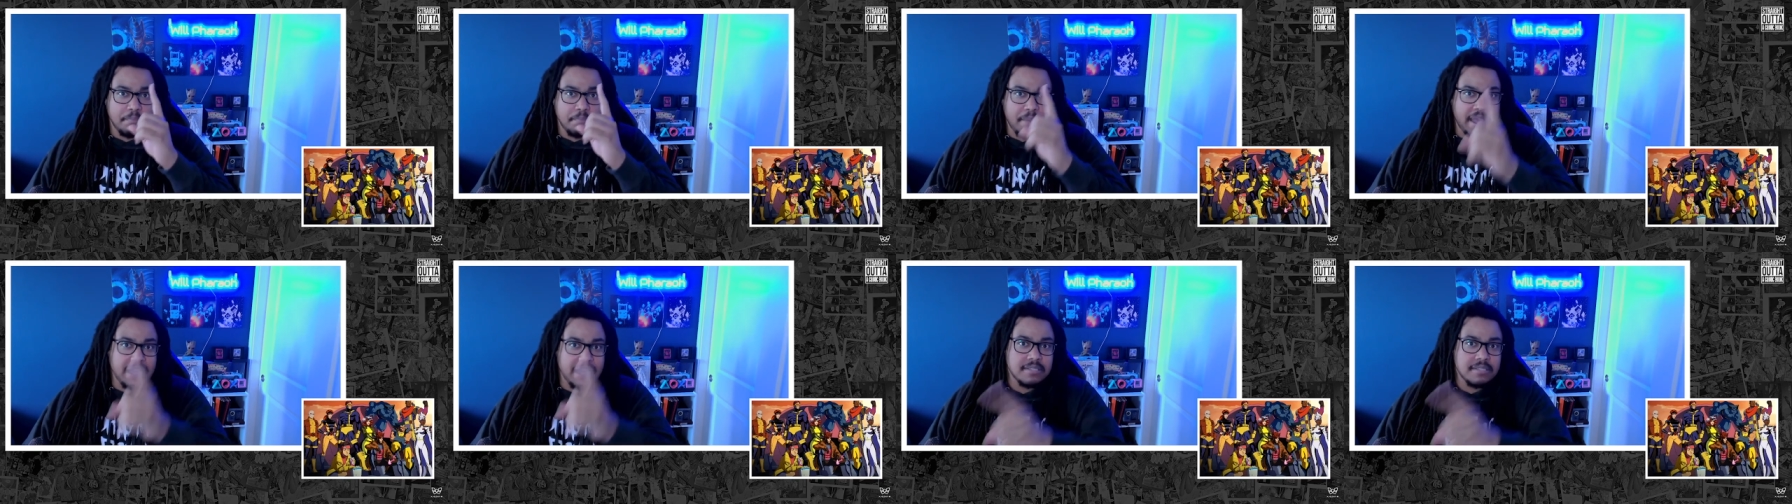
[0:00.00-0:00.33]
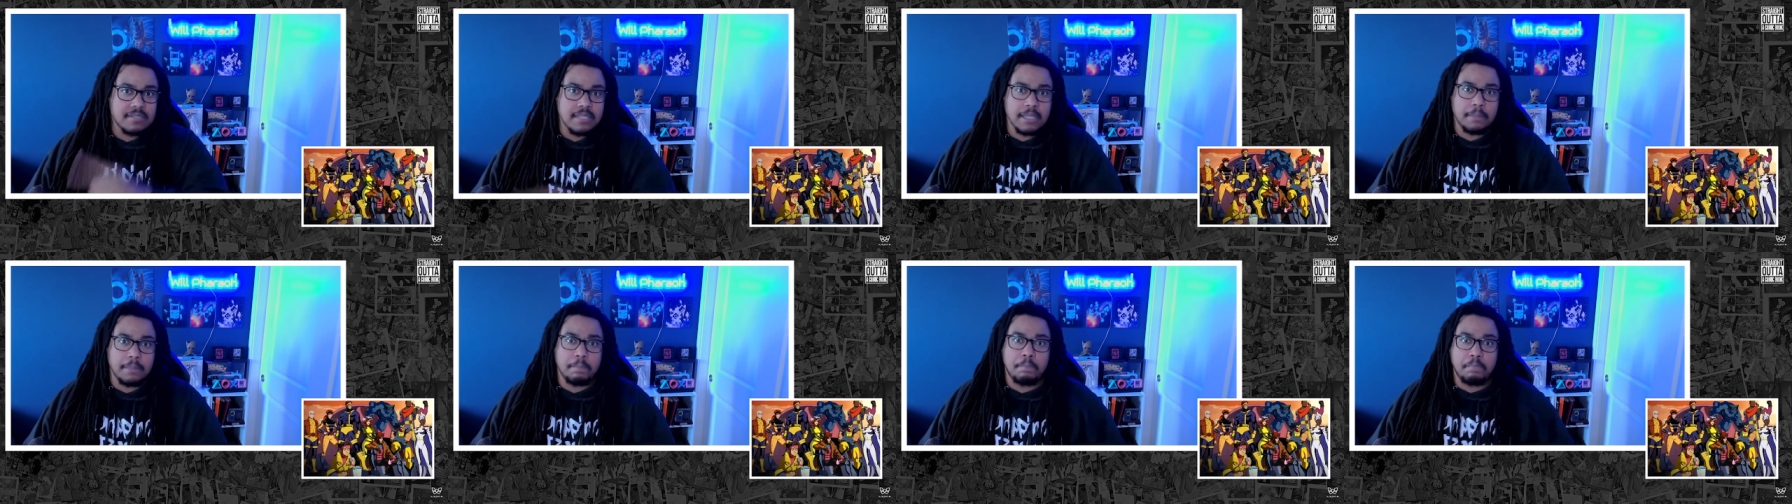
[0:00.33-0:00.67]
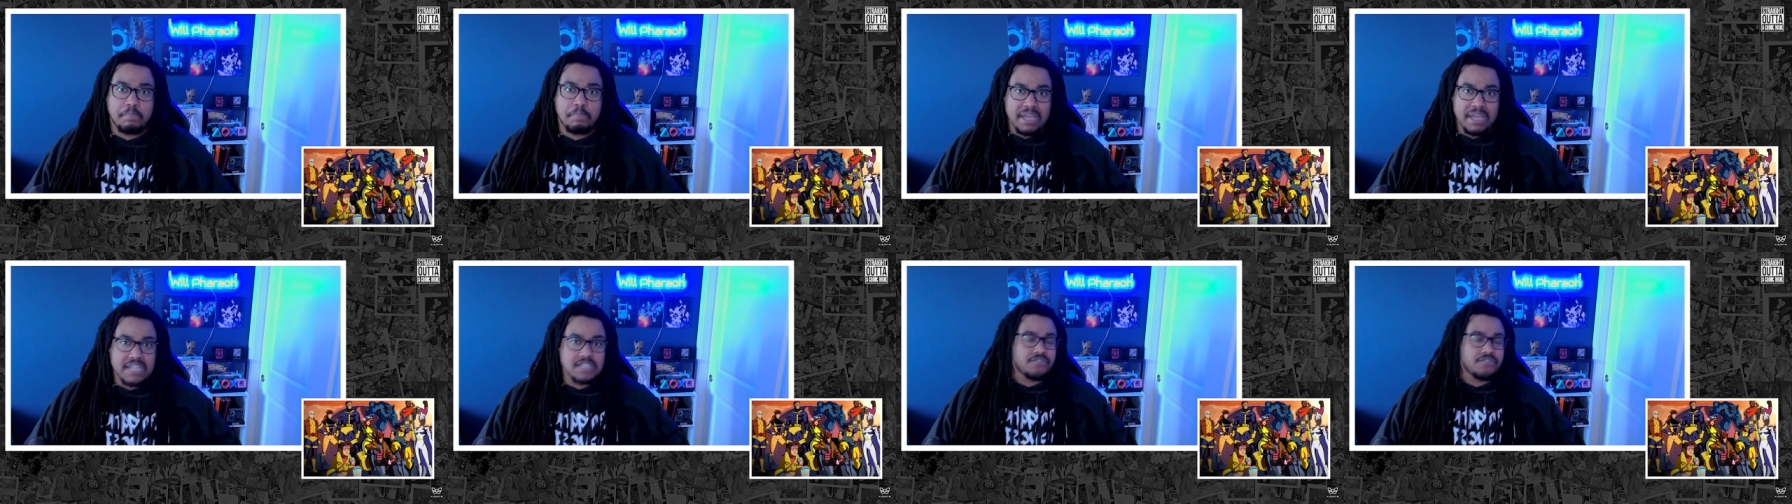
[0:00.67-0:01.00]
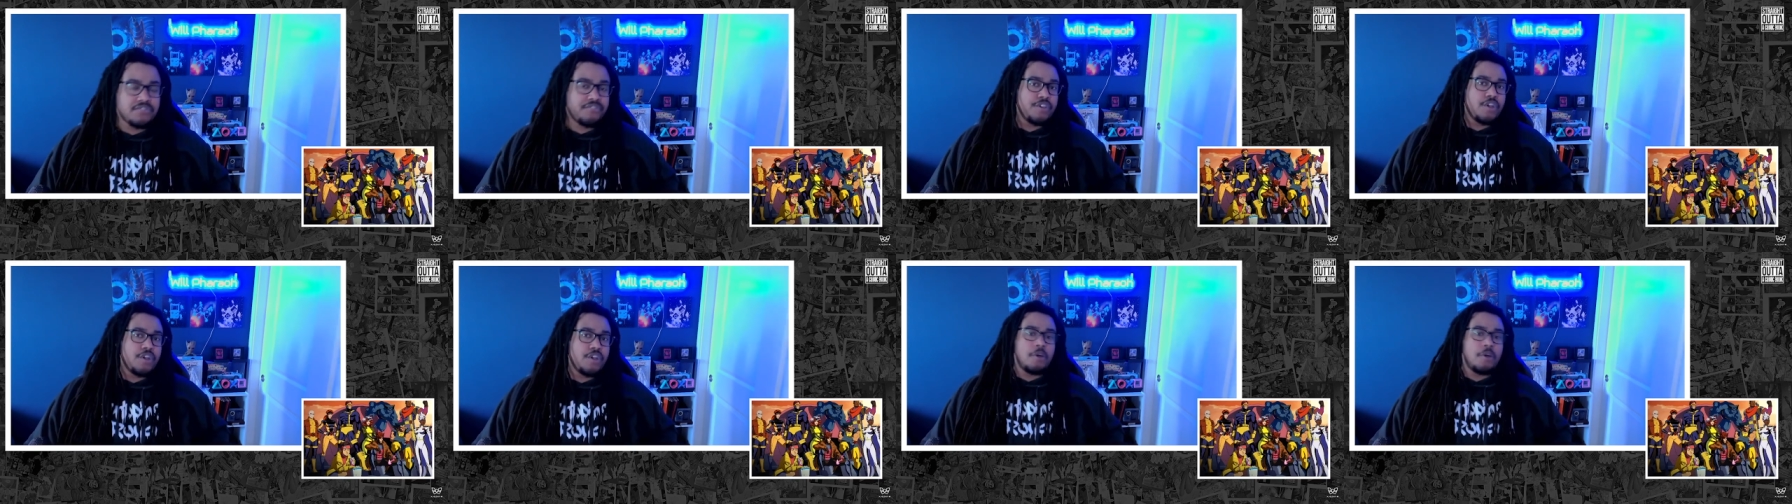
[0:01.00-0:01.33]
basic bitch
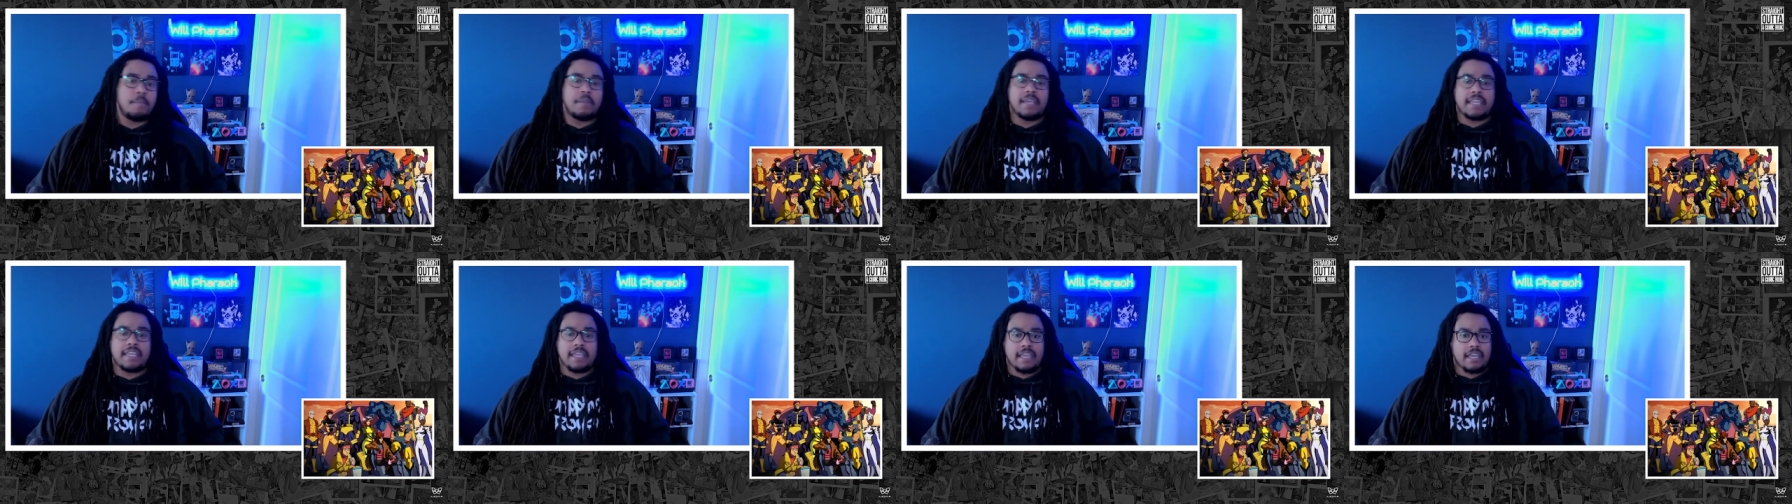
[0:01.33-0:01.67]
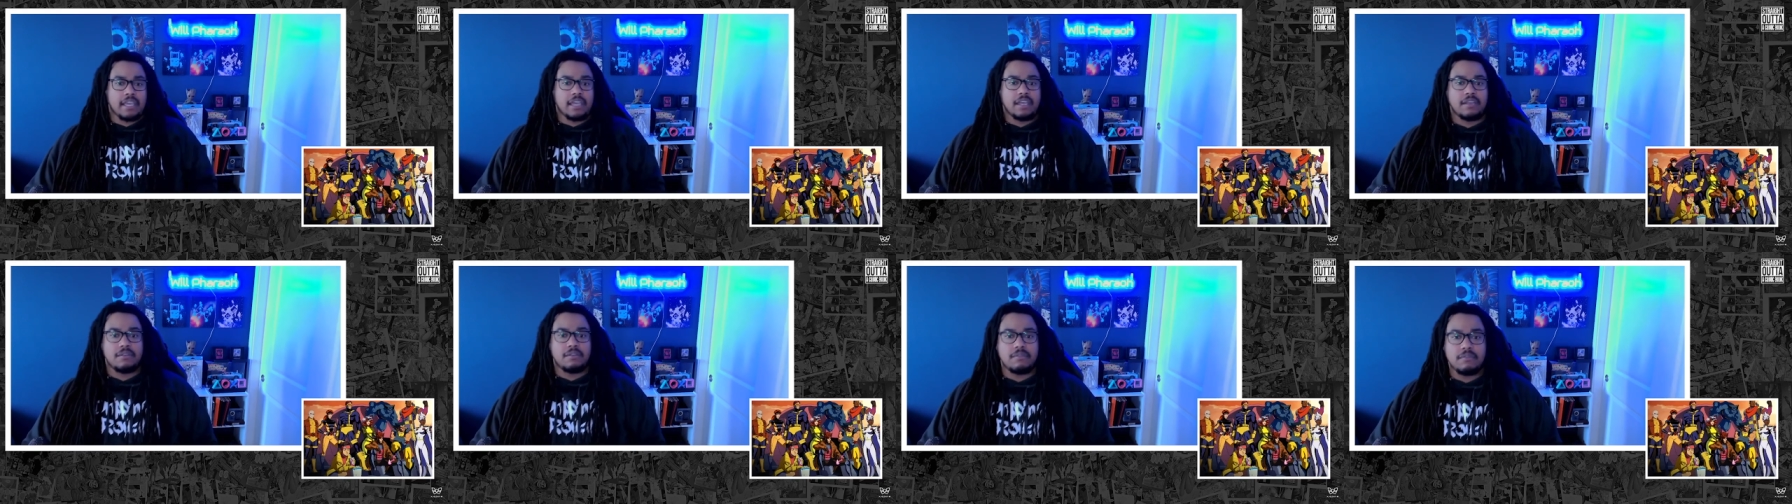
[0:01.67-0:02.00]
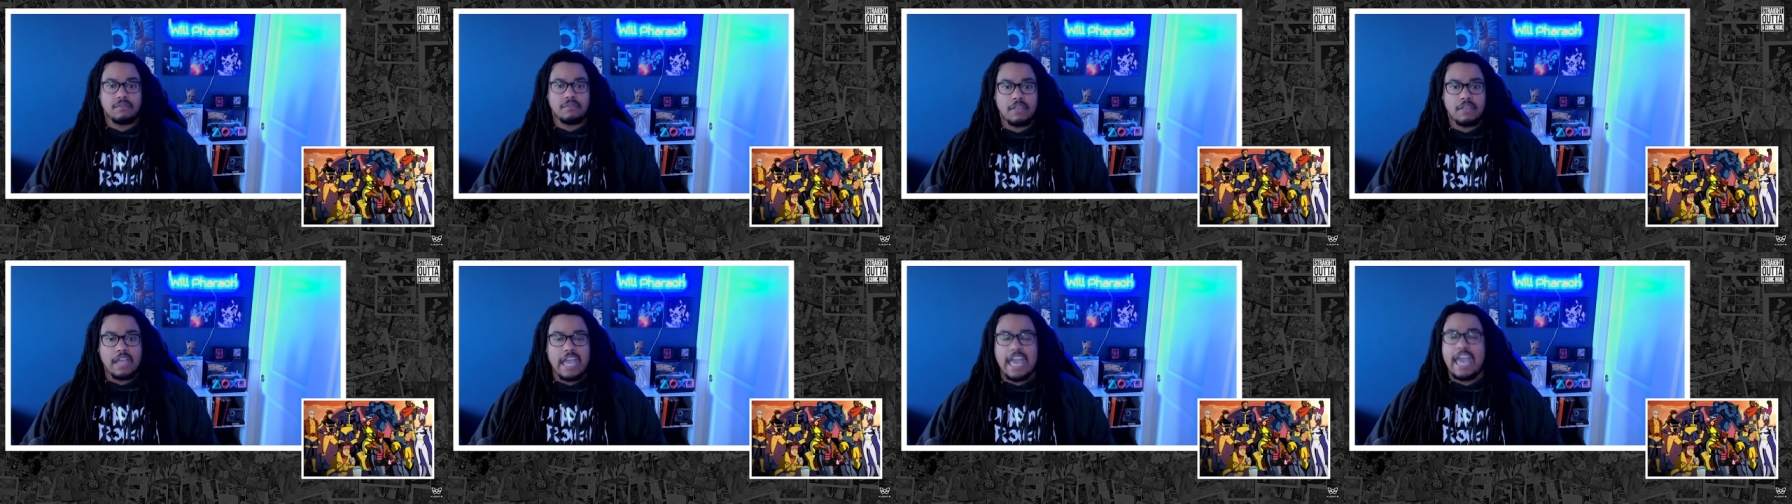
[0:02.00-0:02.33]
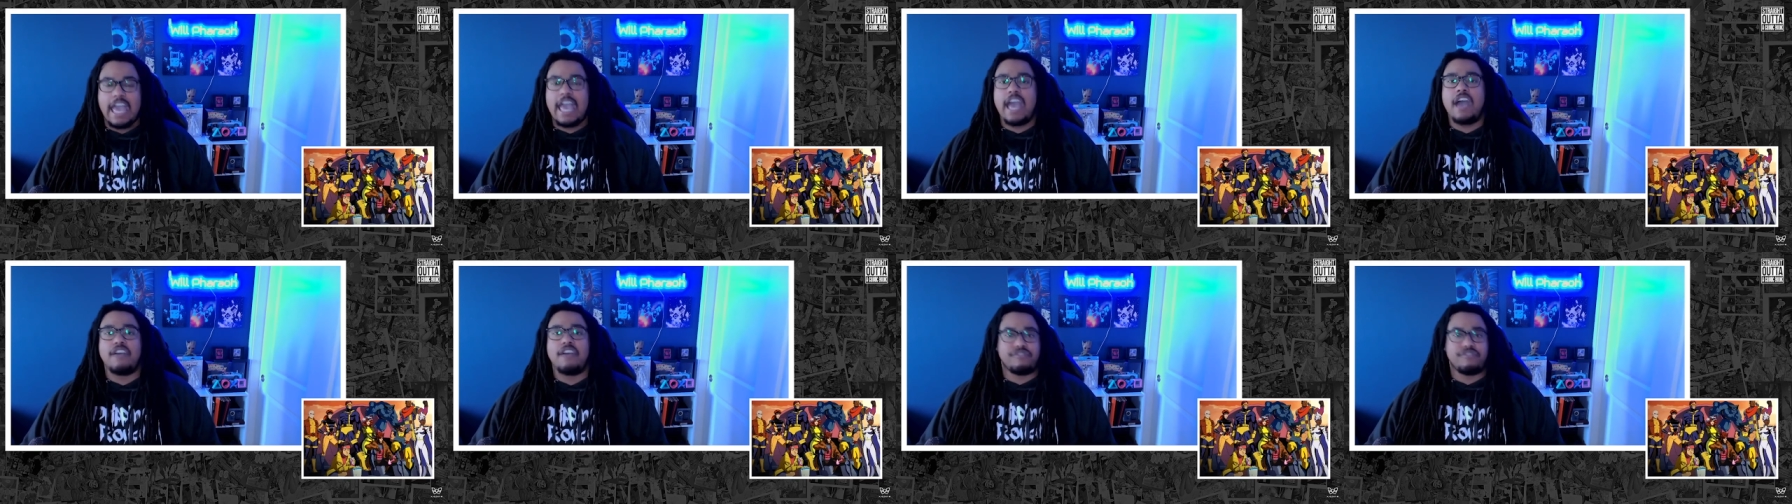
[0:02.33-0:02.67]
film again,
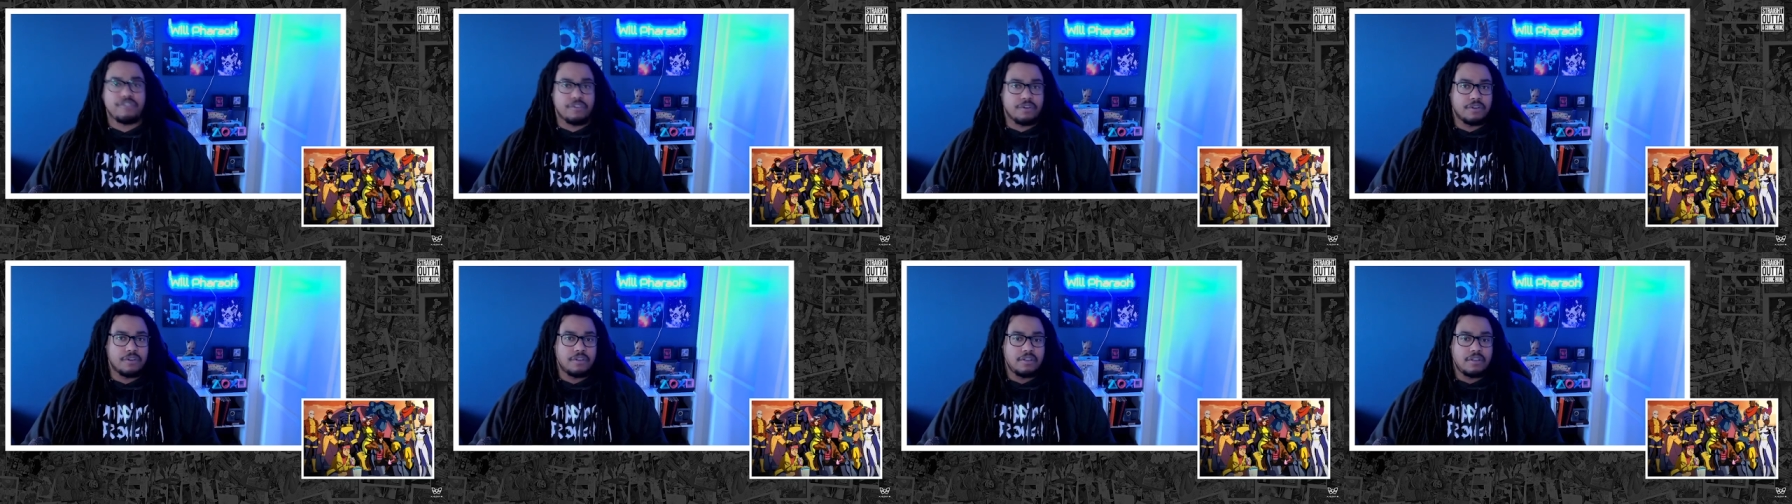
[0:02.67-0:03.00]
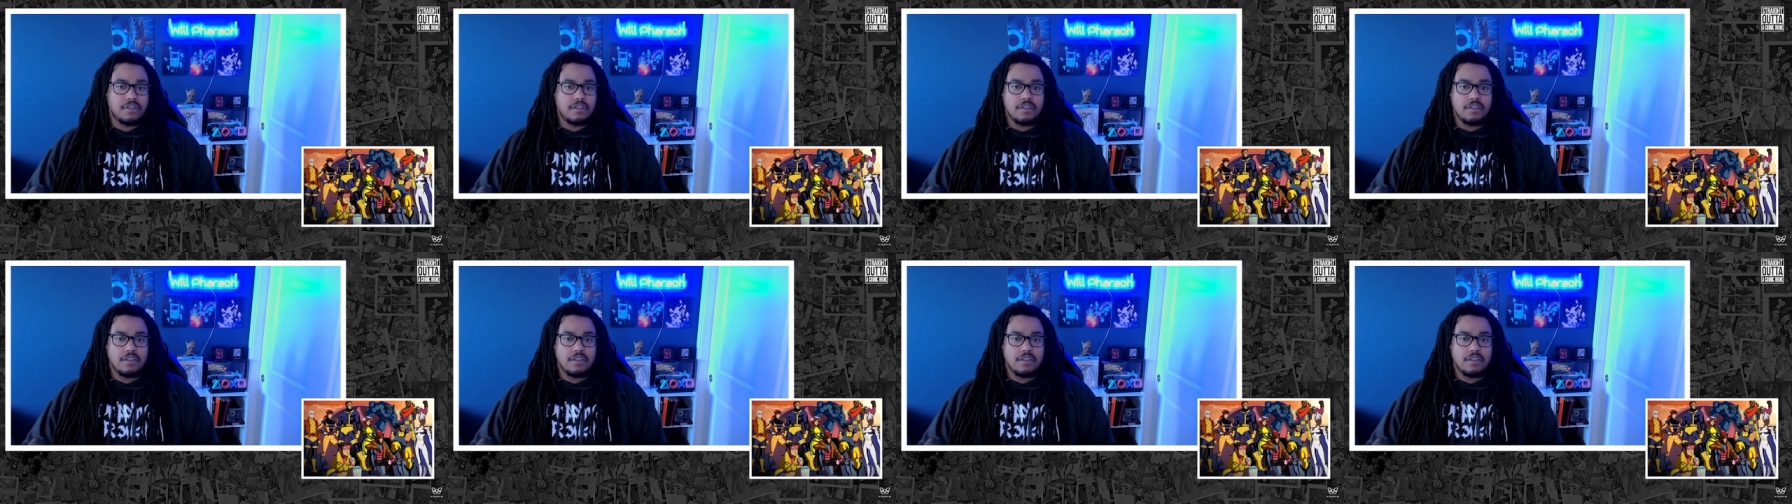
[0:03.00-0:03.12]
ever.